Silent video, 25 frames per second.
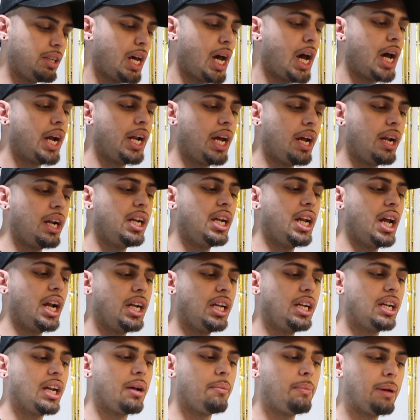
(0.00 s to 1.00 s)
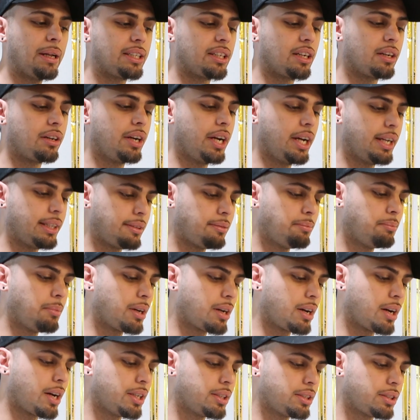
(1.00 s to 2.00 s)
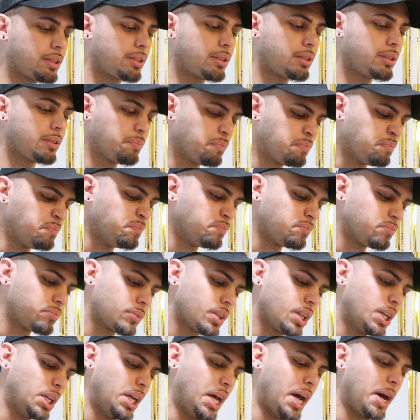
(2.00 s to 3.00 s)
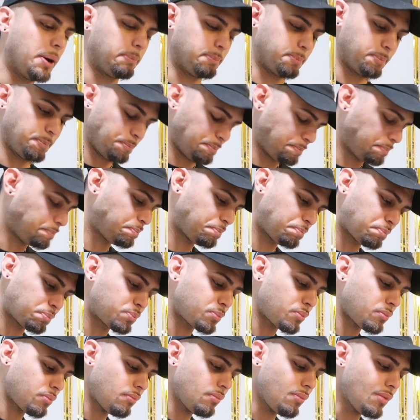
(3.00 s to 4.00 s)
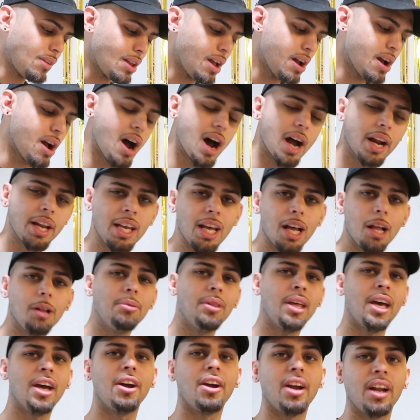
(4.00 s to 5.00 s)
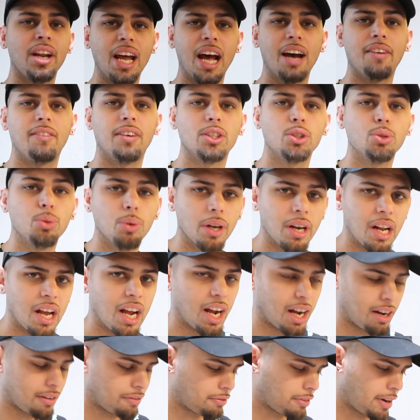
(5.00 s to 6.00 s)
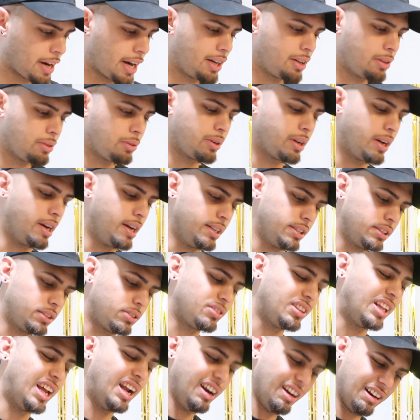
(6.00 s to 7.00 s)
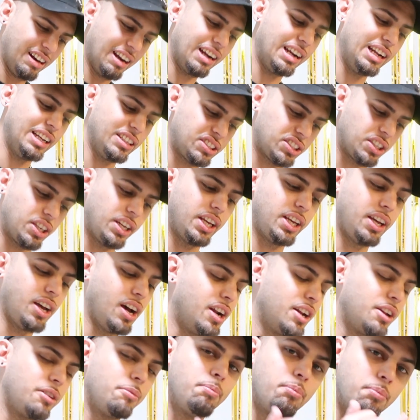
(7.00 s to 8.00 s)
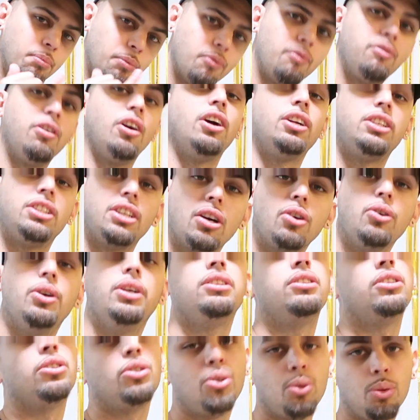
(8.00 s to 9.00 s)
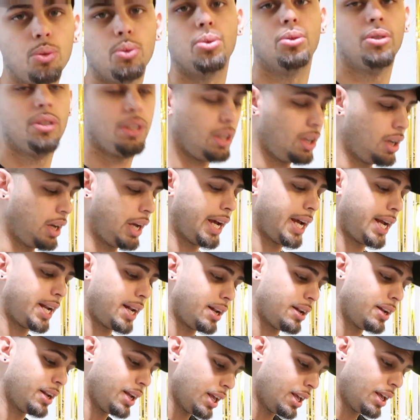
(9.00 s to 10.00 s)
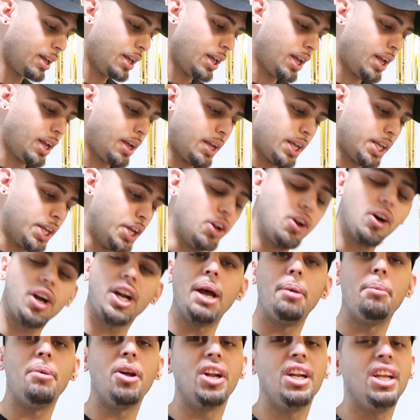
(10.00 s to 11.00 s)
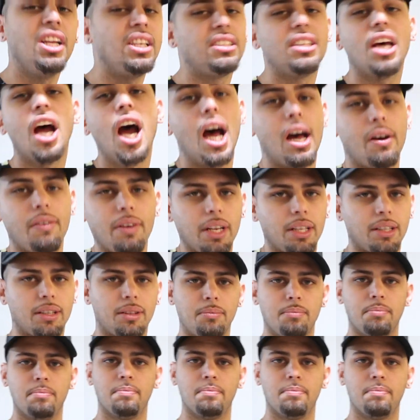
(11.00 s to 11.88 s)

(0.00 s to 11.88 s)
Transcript: Yeah, they need a better rating because, yeah, on Yelp they have a 2.5 right now, guys. They're literally on the verge of going to 2, and you know them not deserve it.